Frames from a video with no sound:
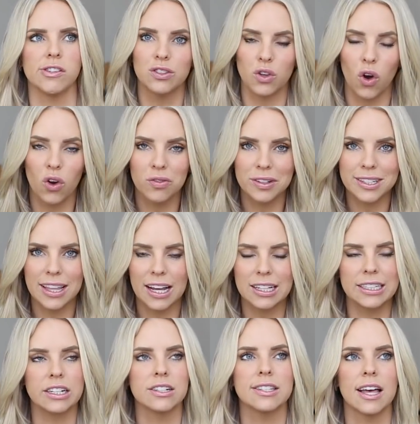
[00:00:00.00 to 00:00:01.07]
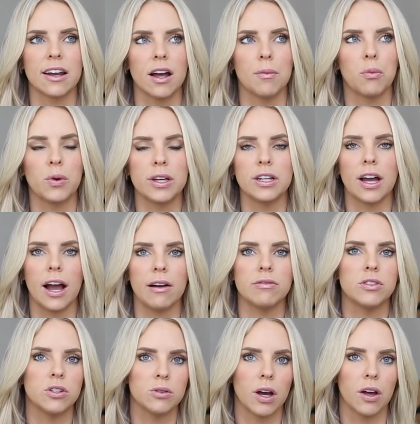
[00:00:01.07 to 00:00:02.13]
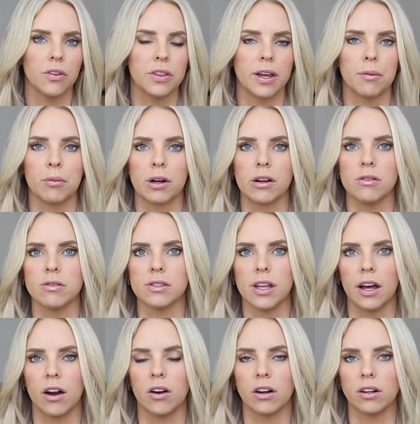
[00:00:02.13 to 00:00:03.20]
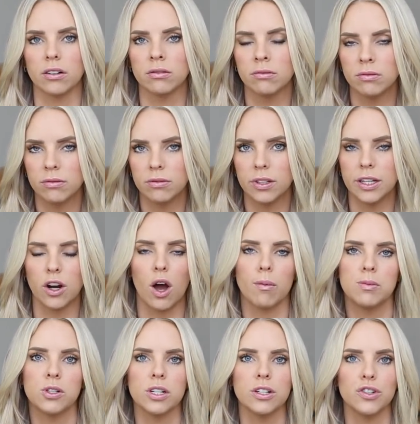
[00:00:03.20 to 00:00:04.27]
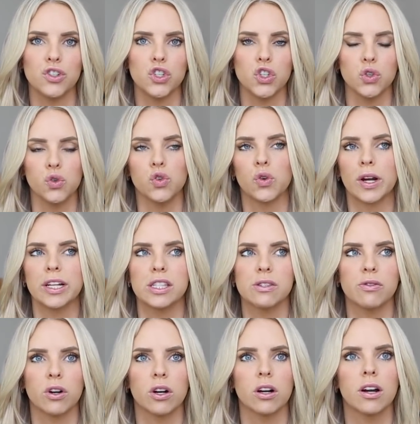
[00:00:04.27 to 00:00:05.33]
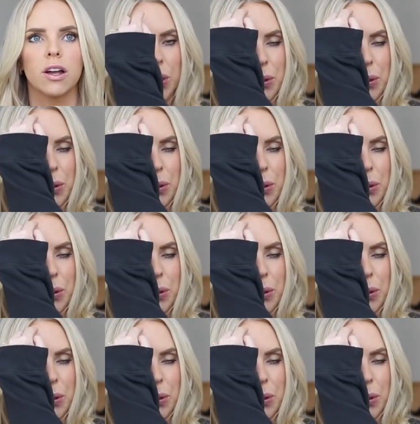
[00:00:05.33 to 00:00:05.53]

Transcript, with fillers: So hopefully that clears that up. We have two healthy embryos that are an option to transfer.